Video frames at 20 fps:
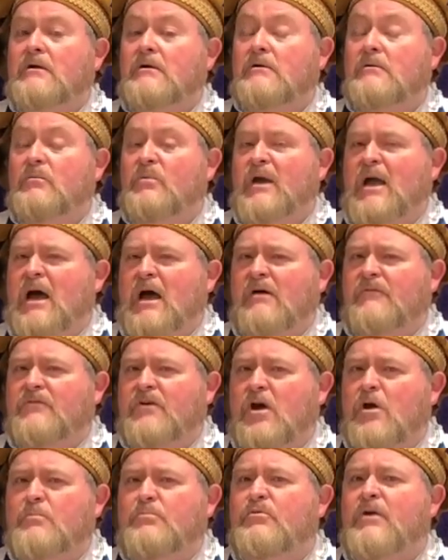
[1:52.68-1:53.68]
We have
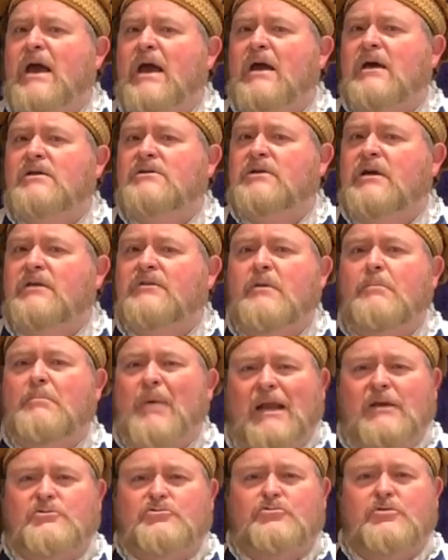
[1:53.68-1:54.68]
no bread in the
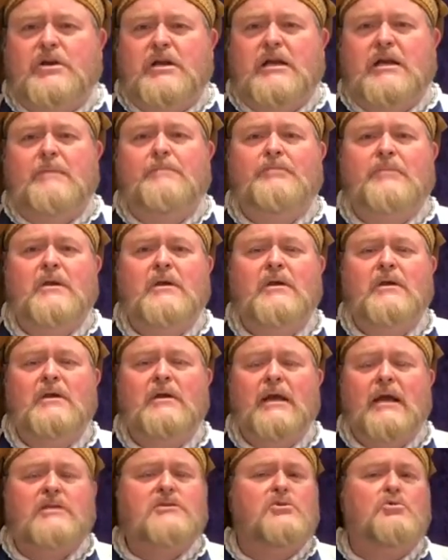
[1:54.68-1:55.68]
pantry.
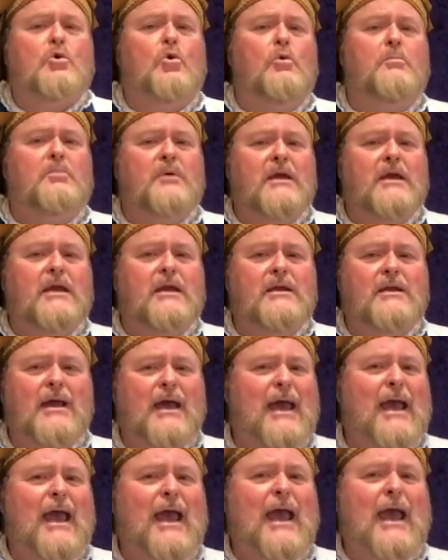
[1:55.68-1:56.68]
It has all
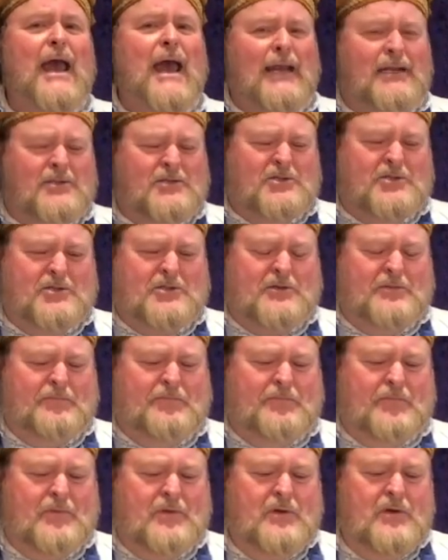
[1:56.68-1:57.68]
been ate.
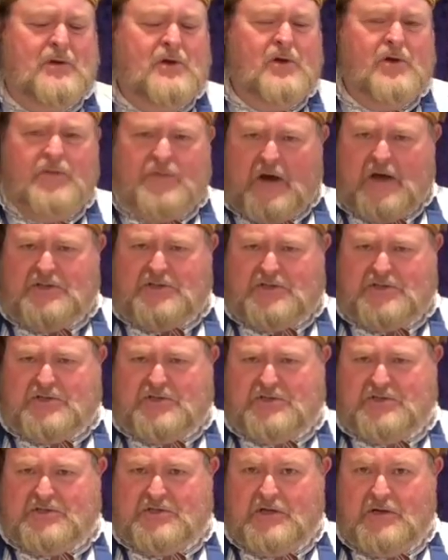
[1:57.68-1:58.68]

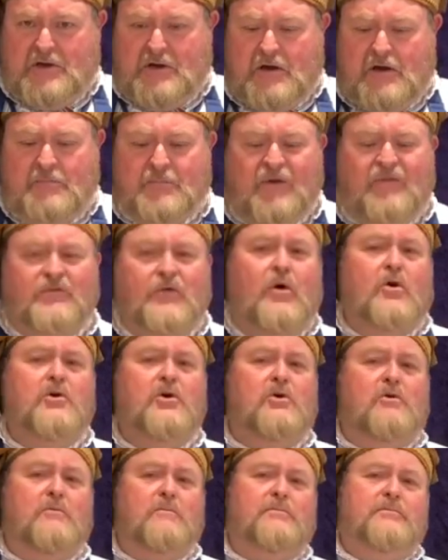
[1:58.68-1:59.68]
Thus, before
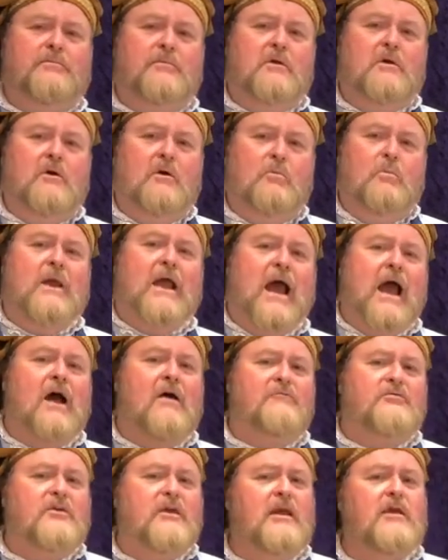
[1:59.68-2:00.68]
you, we
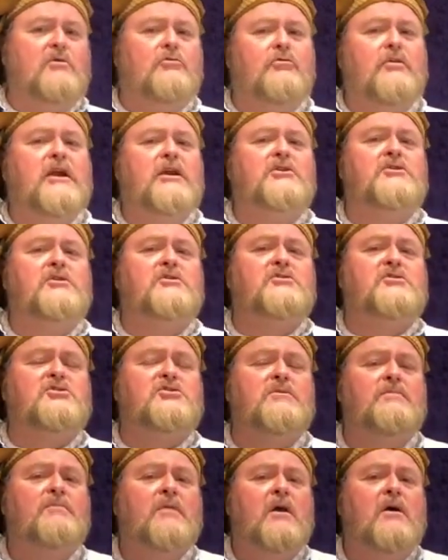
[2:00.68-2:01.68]
have the
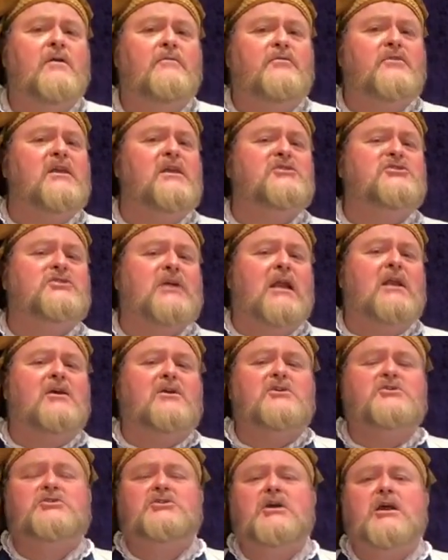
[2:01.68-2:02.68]
ingredients for this
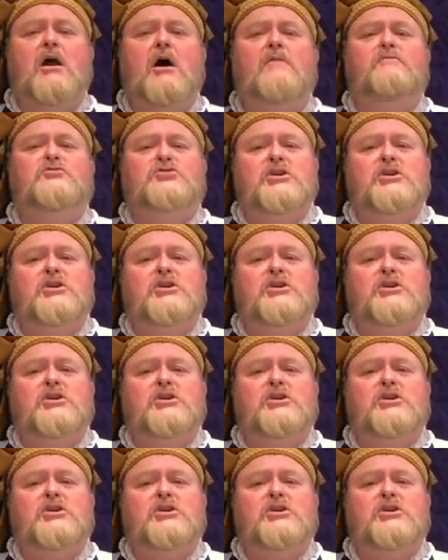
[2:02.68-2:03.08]
delicacy of